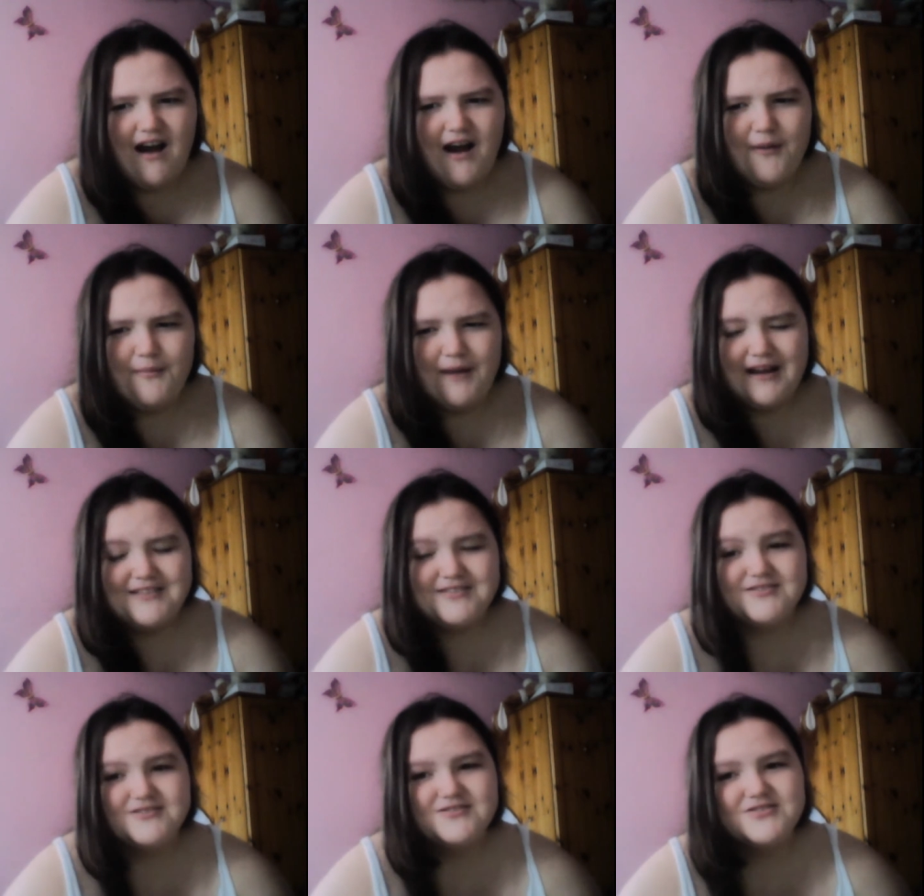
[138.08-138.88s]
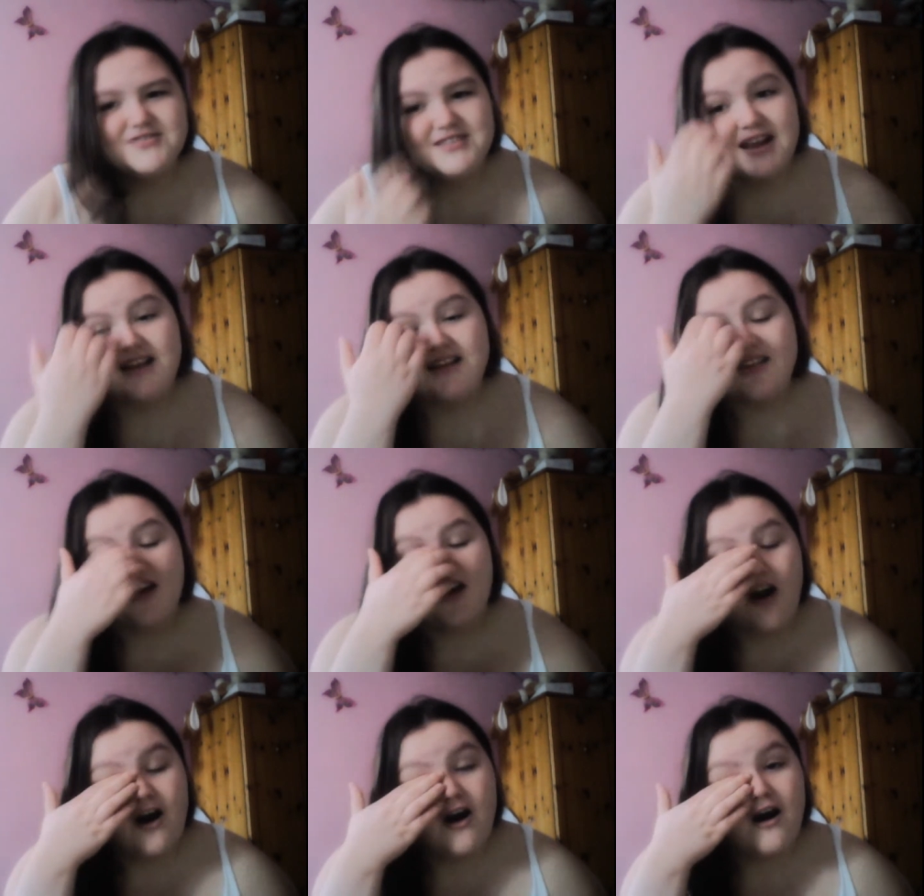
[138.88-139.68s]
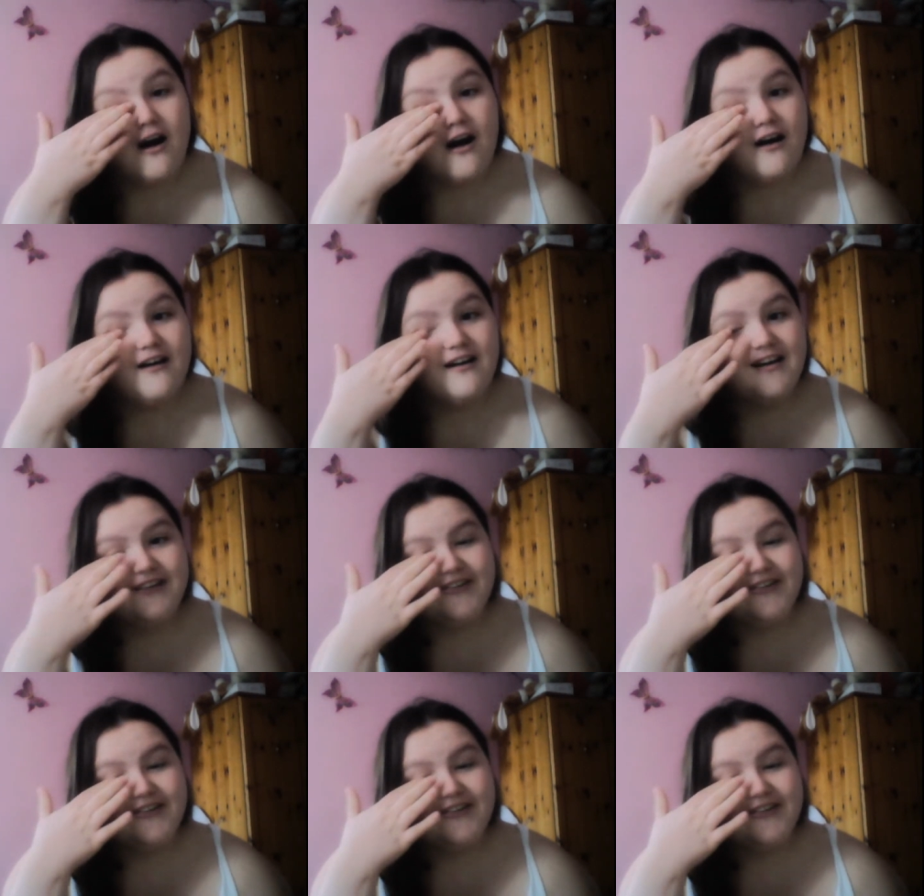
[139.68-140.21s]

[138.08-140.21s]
um, I just think the car